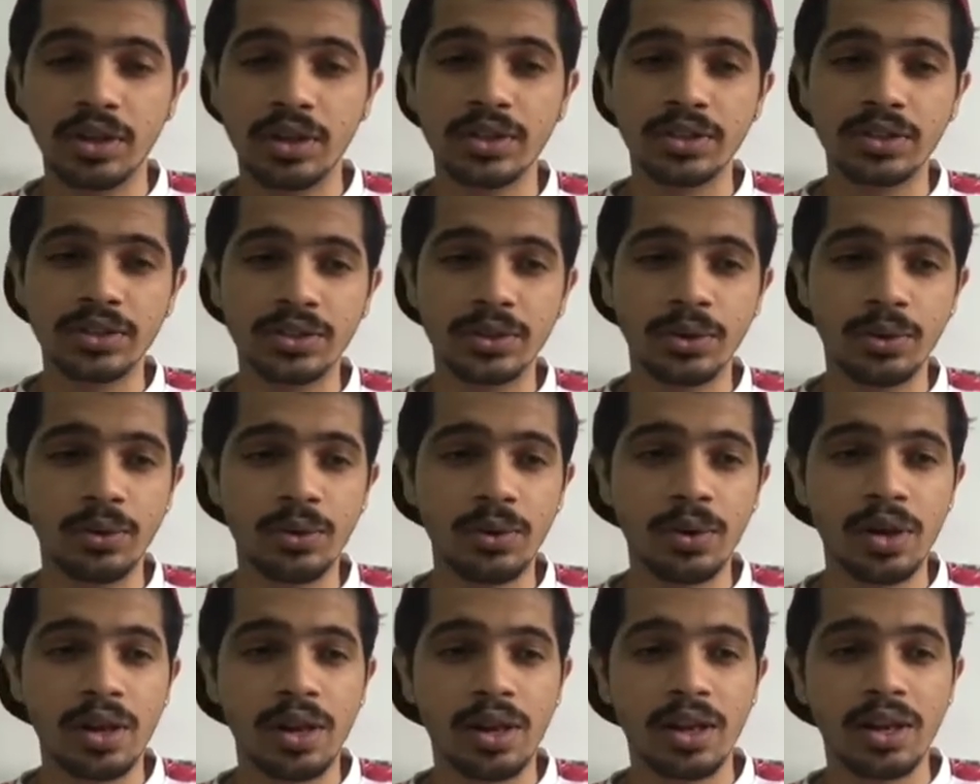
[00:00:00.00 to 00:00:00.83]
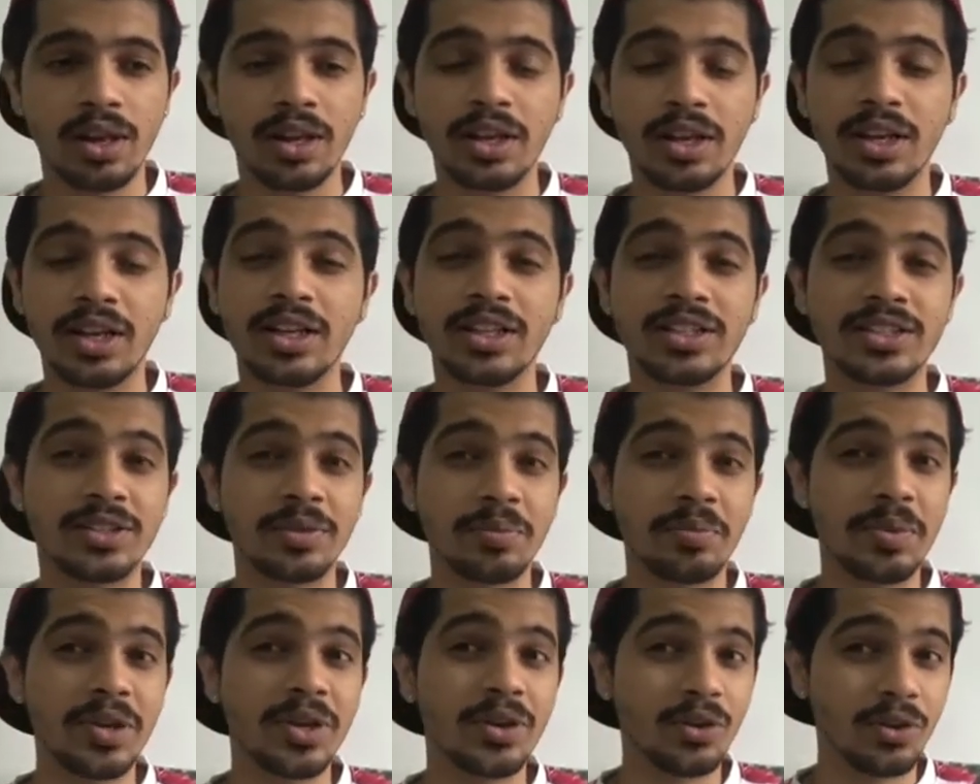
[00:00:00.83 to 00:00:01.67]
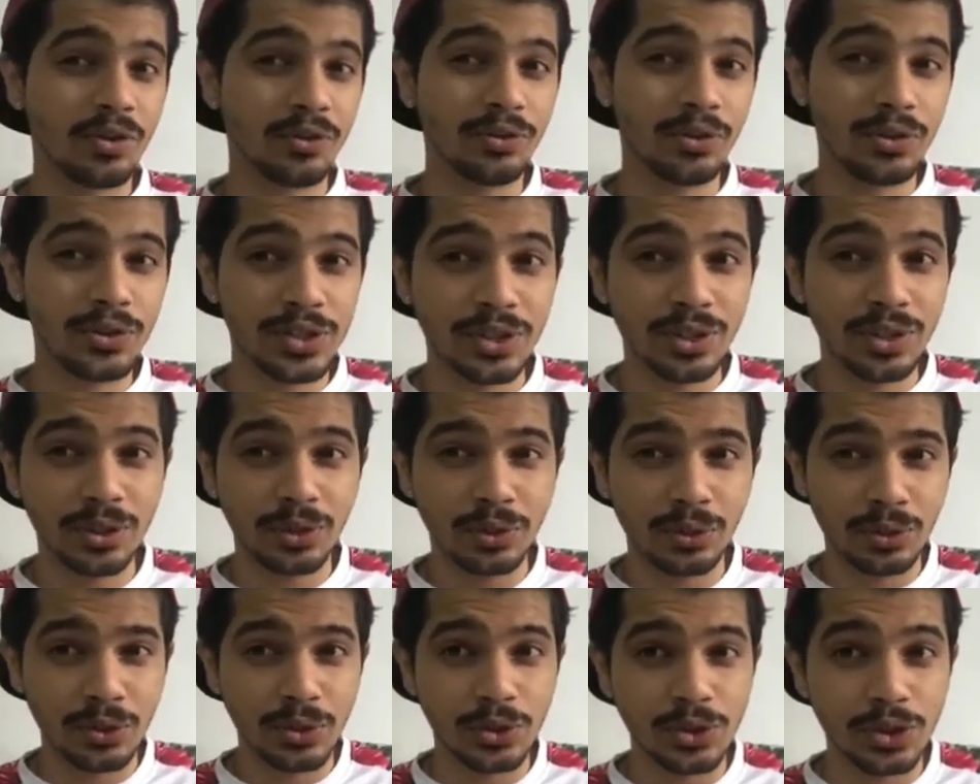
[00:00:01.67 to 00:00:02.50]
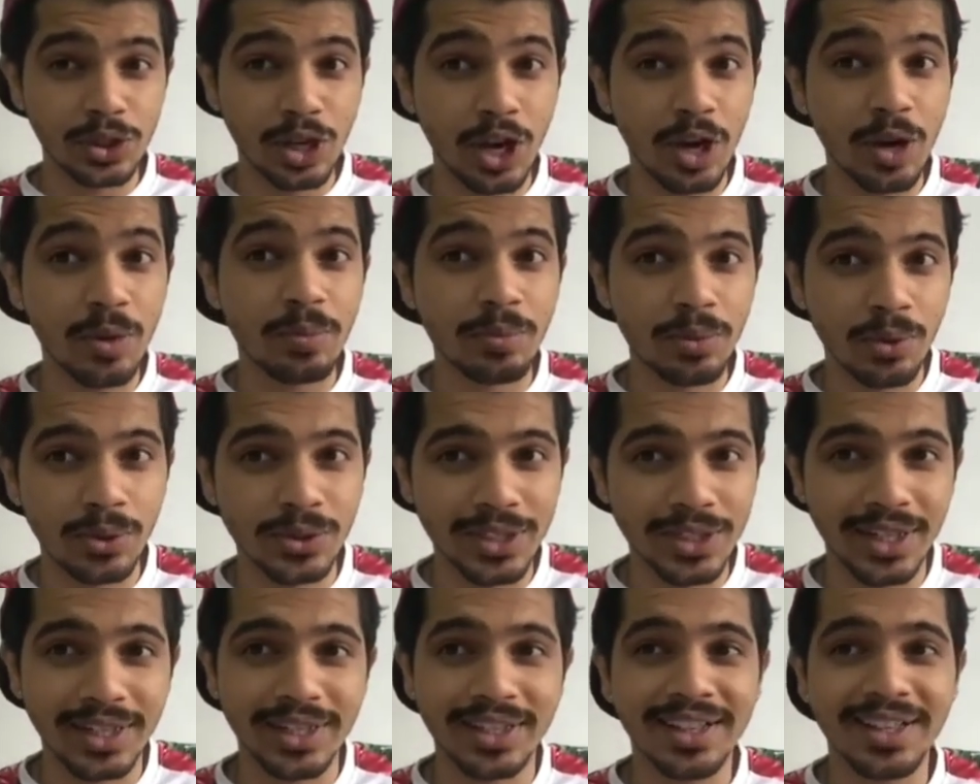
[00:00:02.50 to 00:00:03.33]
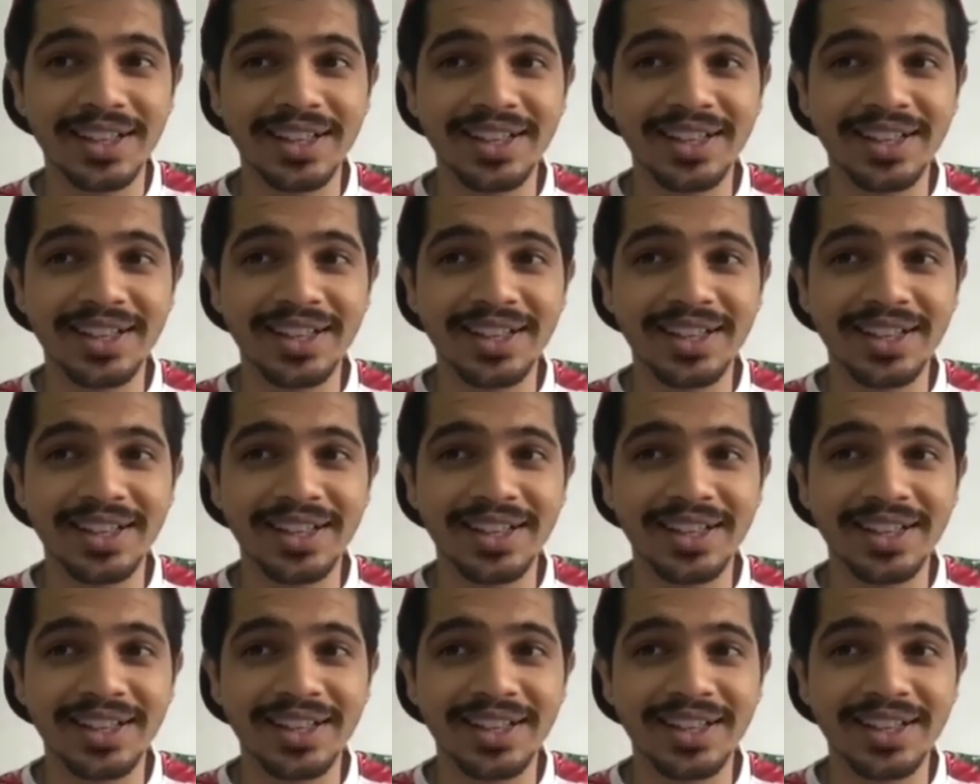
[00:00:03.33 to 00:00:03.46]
So it's a big confusion to choose a project.